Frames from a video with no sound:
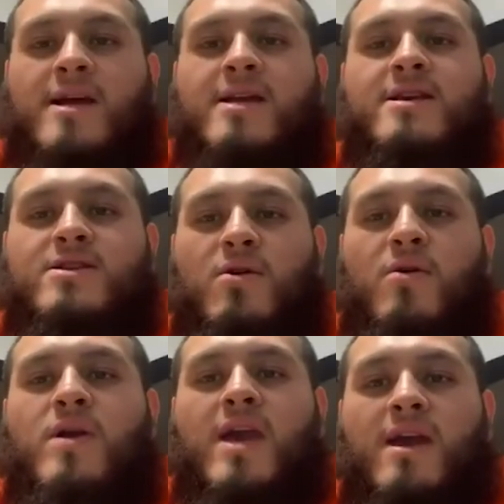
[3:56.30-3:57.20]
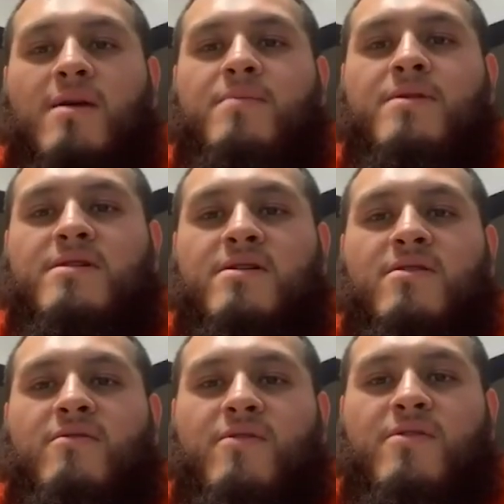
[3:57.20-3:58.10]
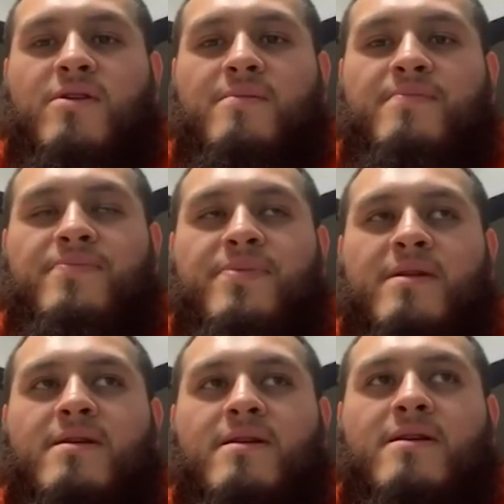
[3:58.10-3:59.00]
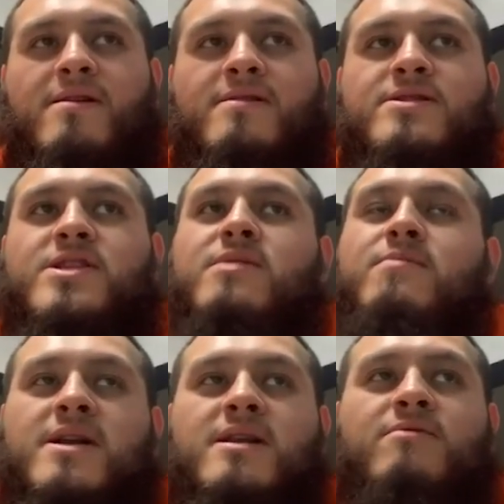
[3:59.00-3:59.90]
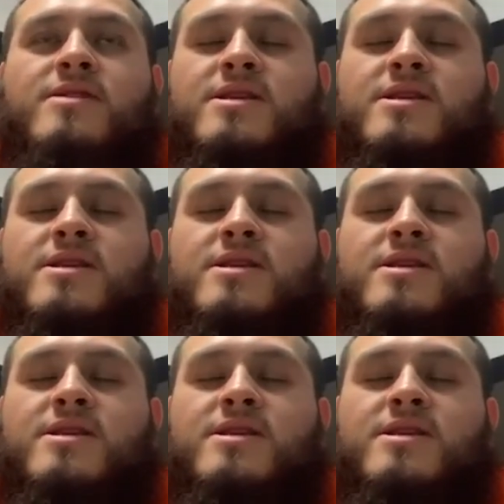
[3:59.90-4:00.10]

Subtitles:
his whole camp, from G Money, which is